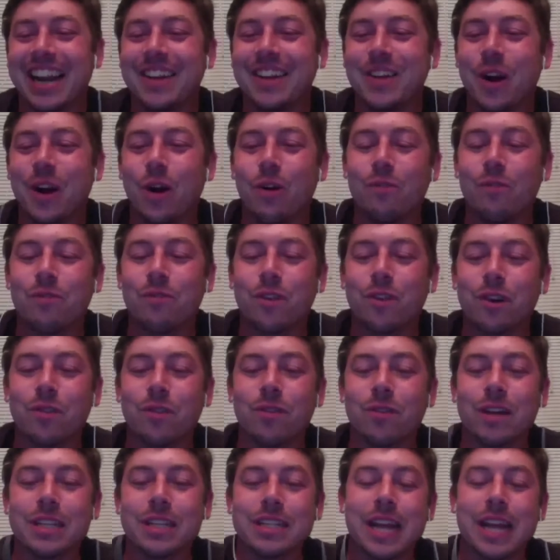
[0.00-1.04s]
going for a
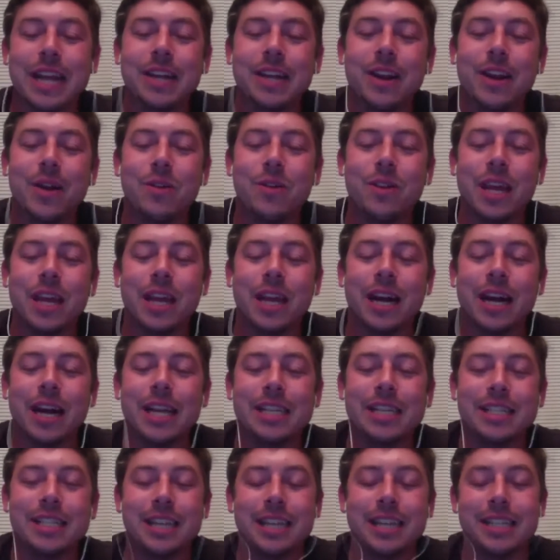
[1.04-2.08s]
risk. I know that I
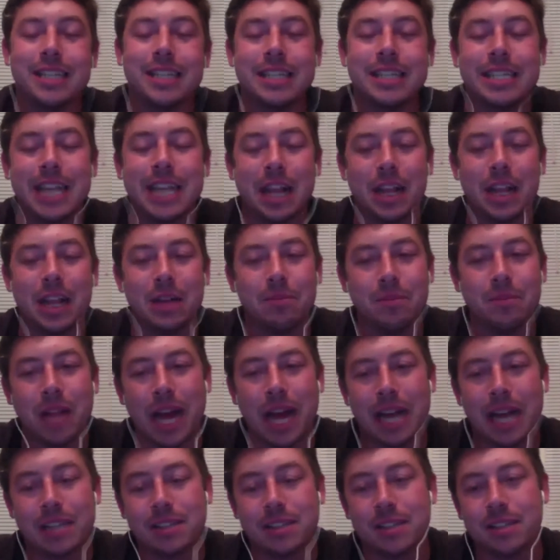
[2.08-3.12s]
said sell him
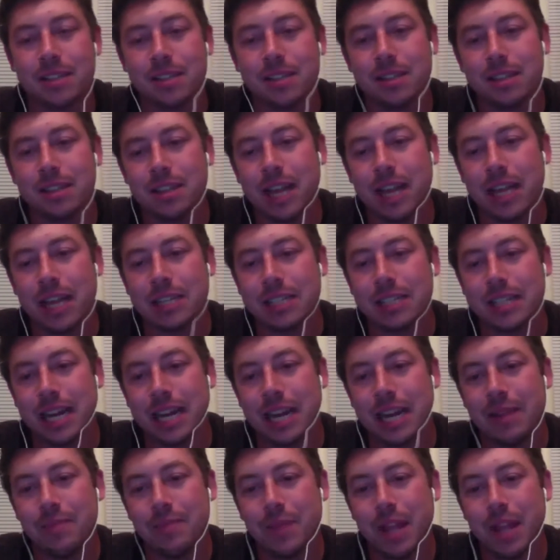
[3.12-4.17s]
last
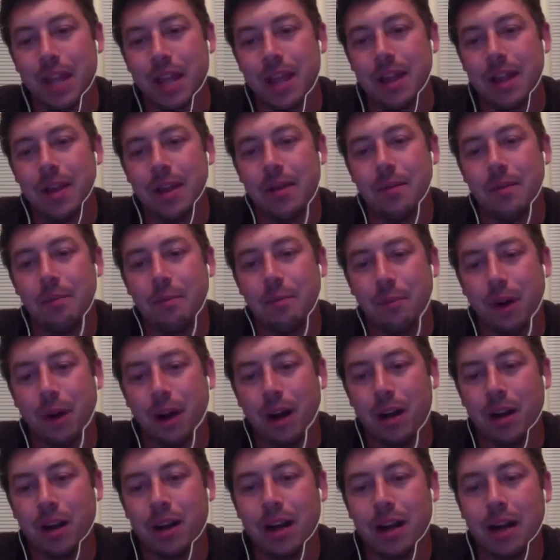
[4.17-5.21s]
time,
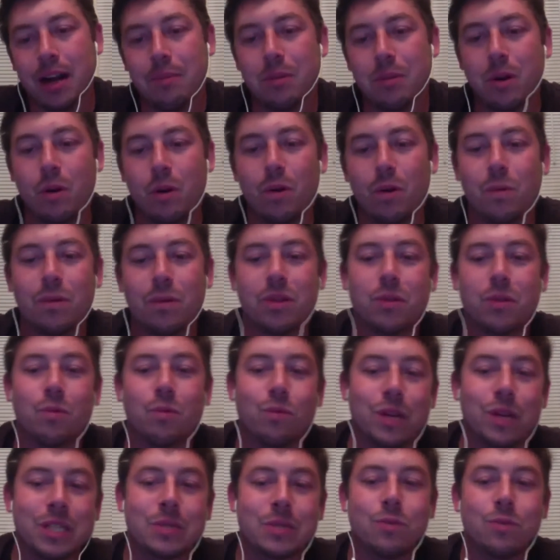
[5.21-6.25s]
but I'm going with a
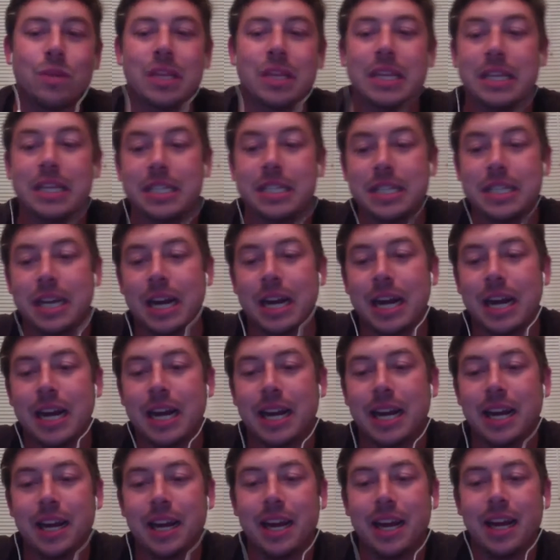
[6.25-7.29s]
risk with this
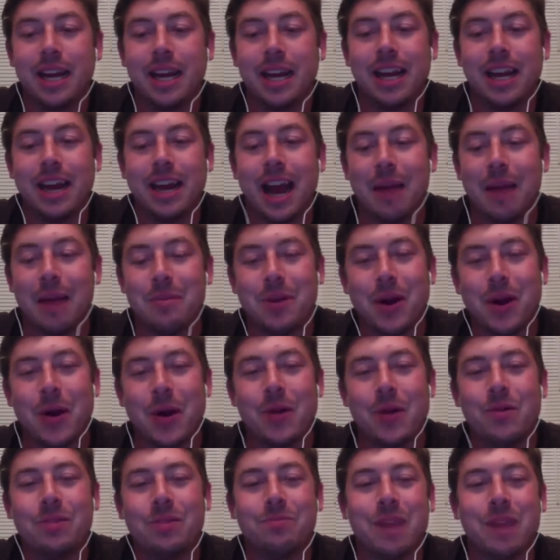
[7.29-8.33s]
guy. I'm
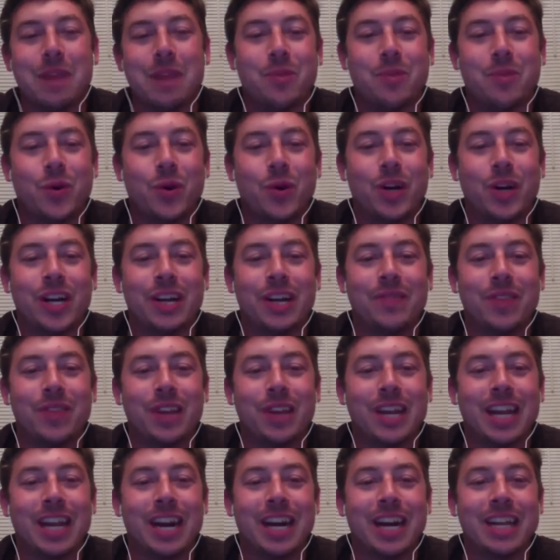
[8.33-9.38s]
going with my boy, the
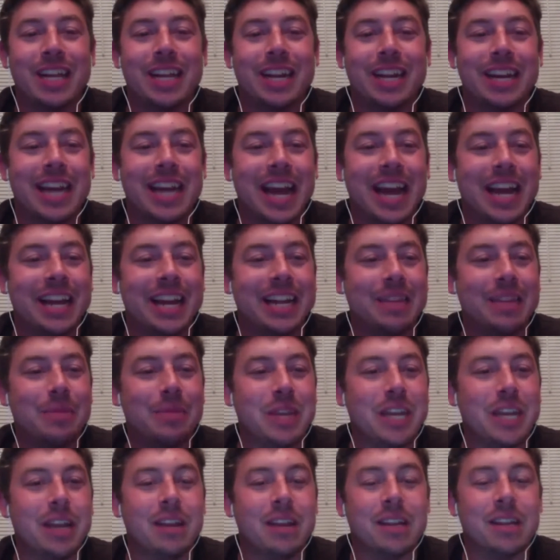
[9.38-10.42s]
guy that I had at the
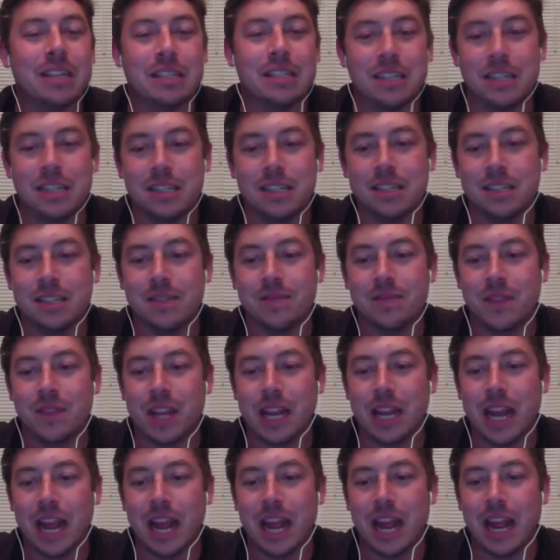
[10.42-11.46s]
beginning of the season,
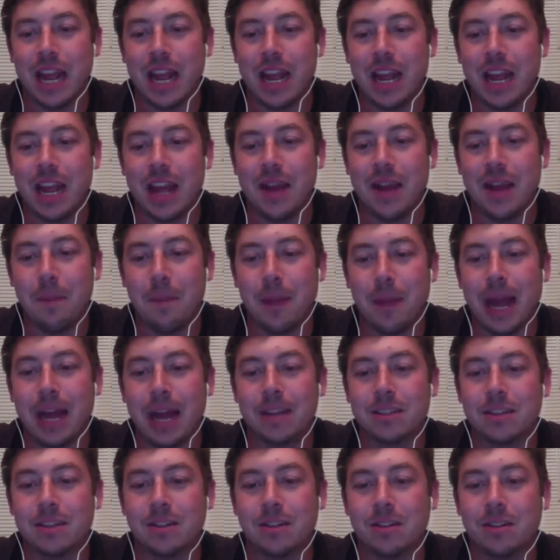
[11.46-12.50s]
that
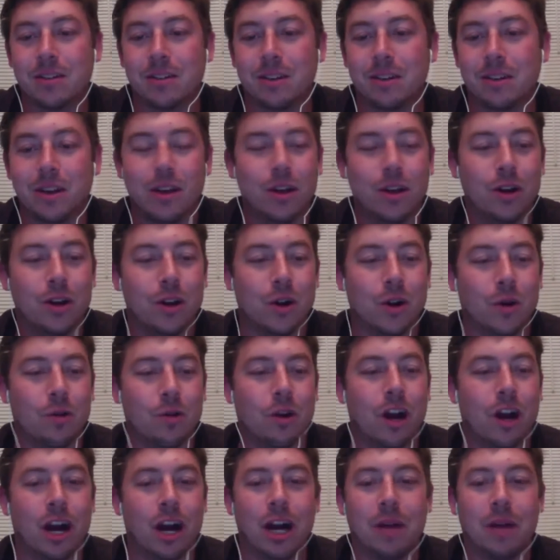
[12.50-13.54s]
Pascal
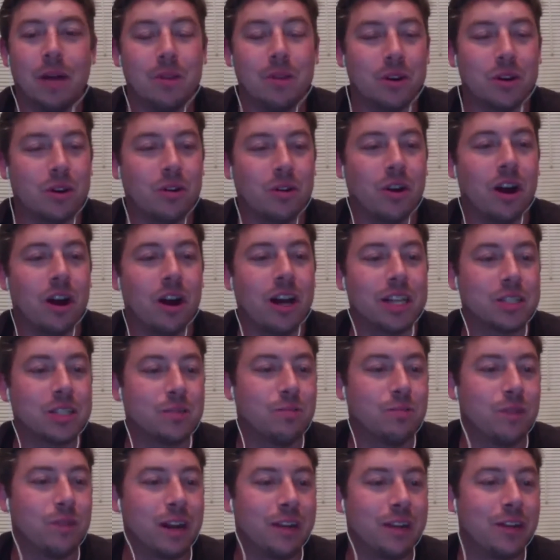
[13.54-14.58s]
Gross, or Gross,
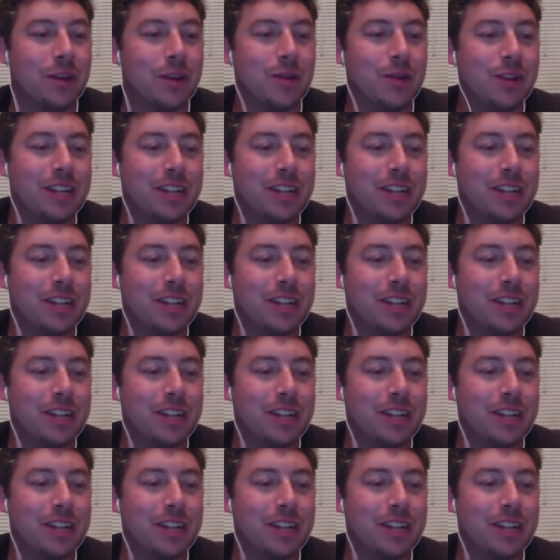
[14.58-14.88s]
whatever you want to